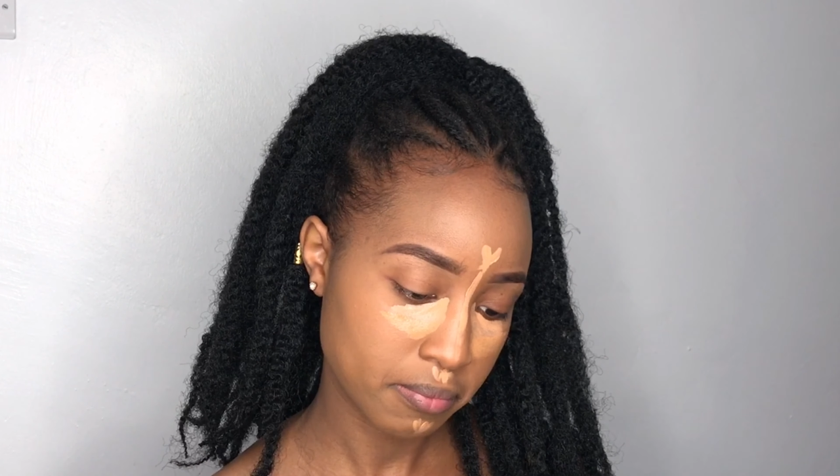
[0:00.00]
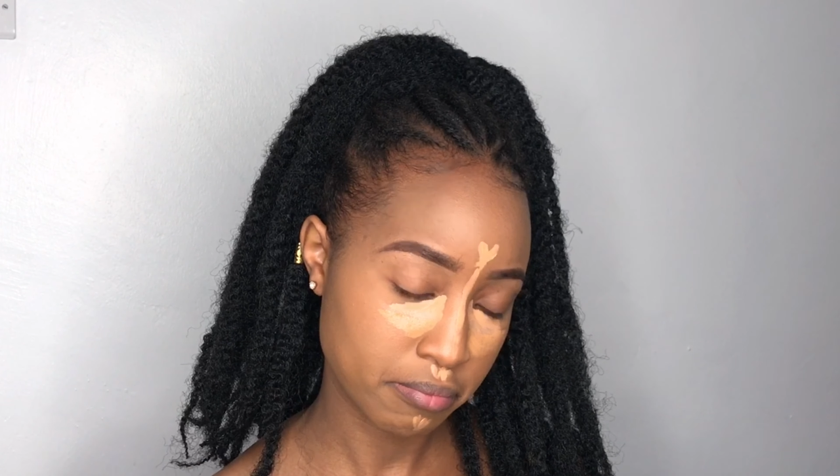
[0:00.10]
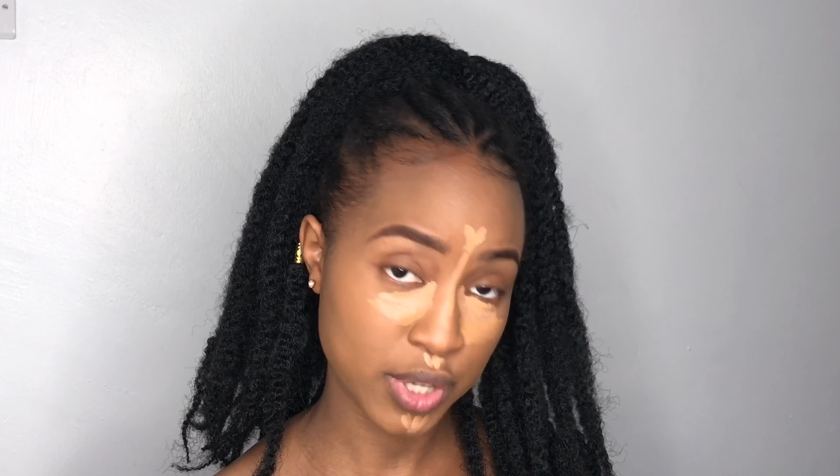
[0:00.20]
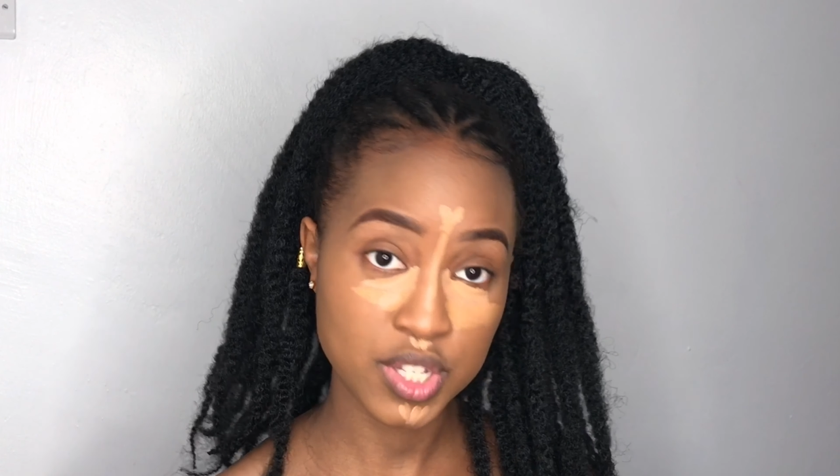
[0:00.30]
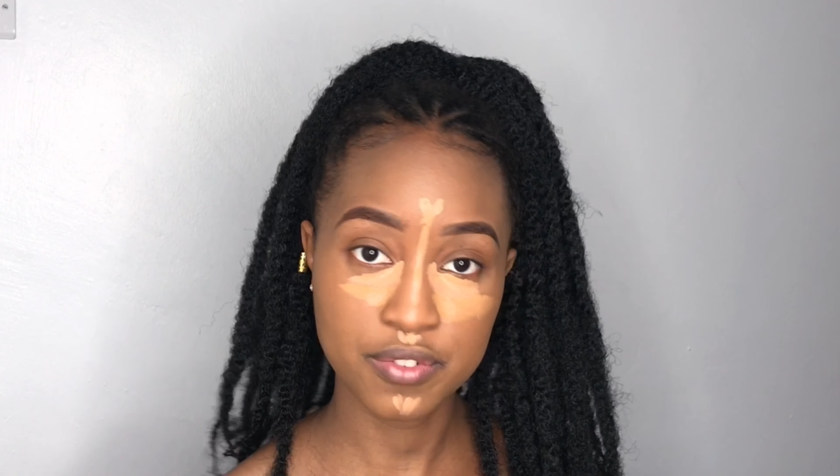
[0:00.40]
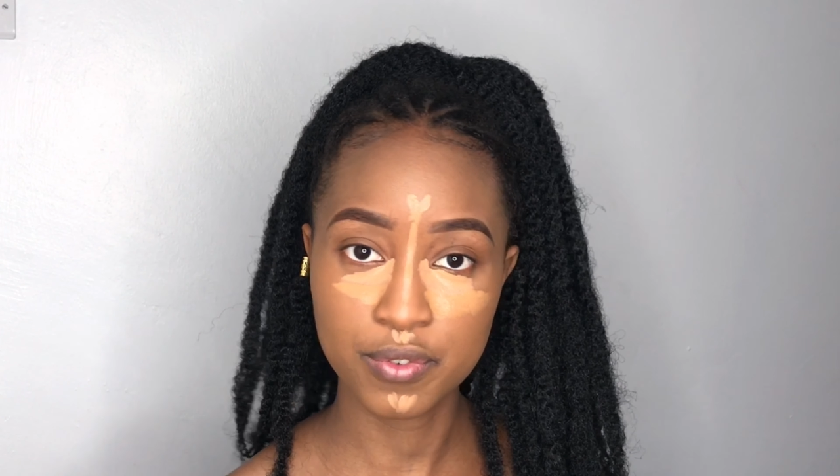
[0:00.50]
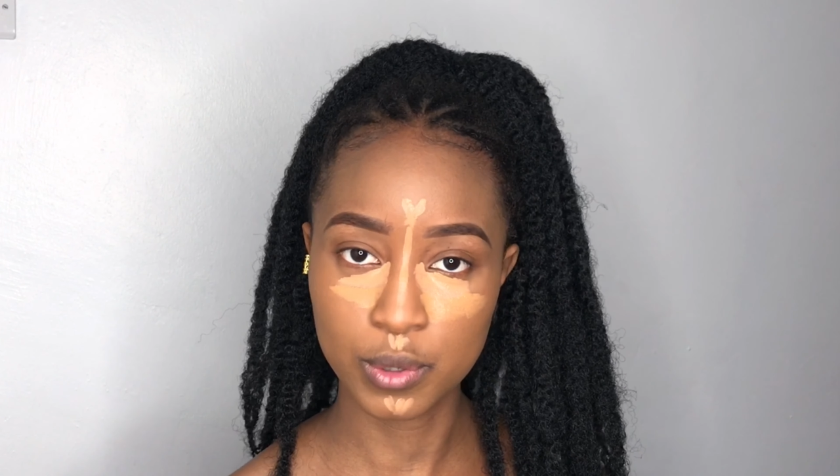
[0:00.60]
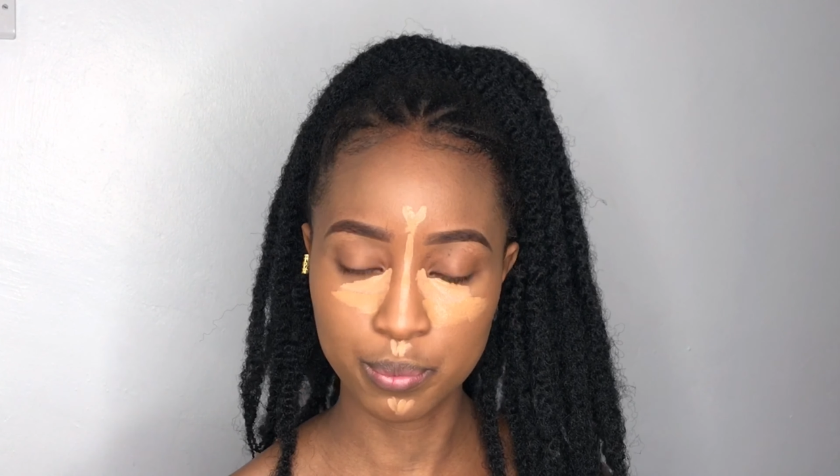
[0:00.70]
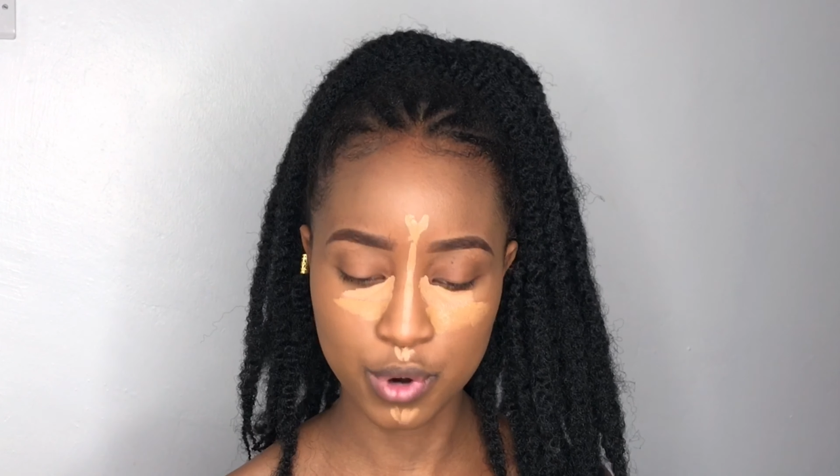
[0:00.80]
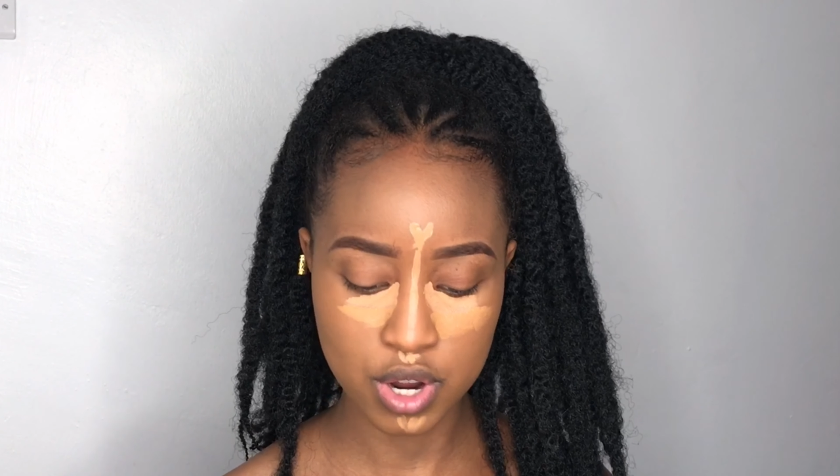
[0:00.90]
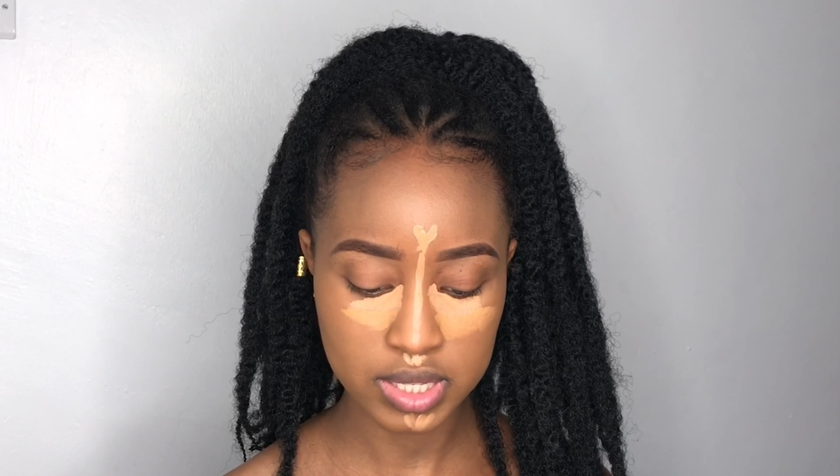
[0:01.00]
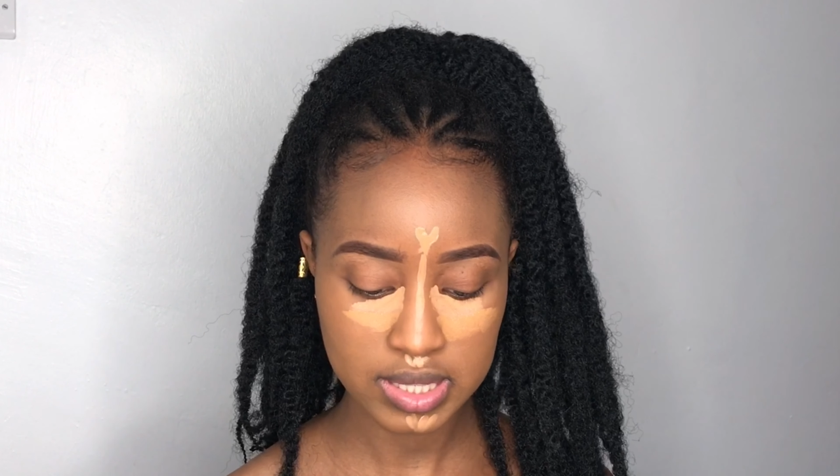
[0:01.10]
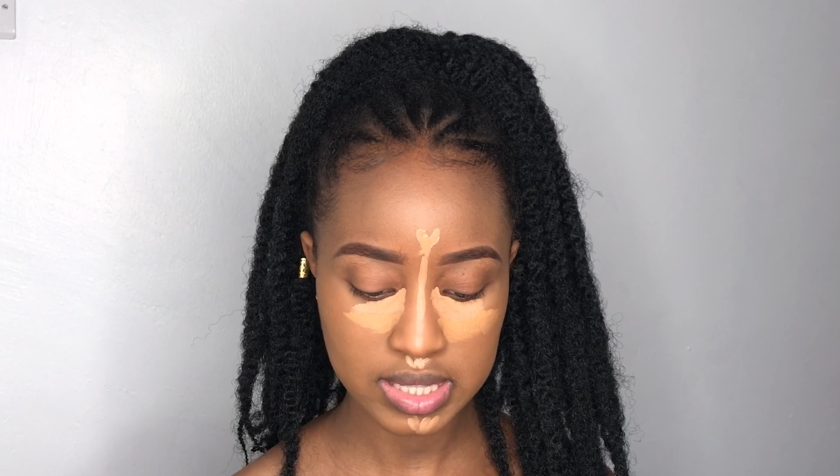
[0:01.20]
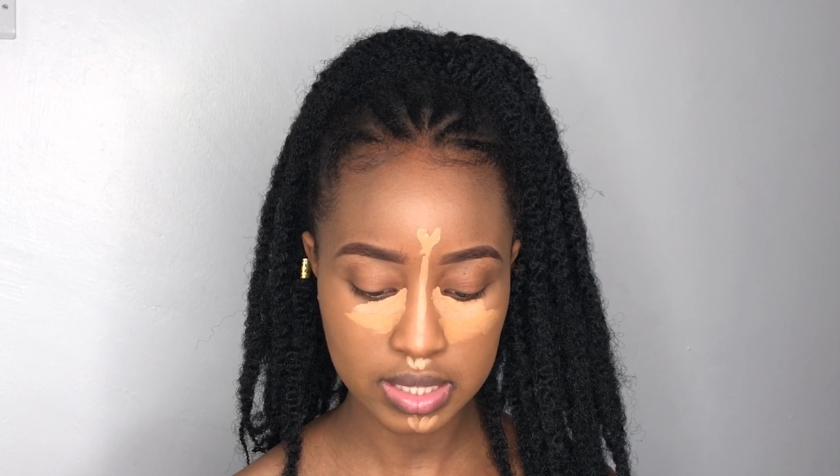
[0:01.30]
Beautiful Bronze.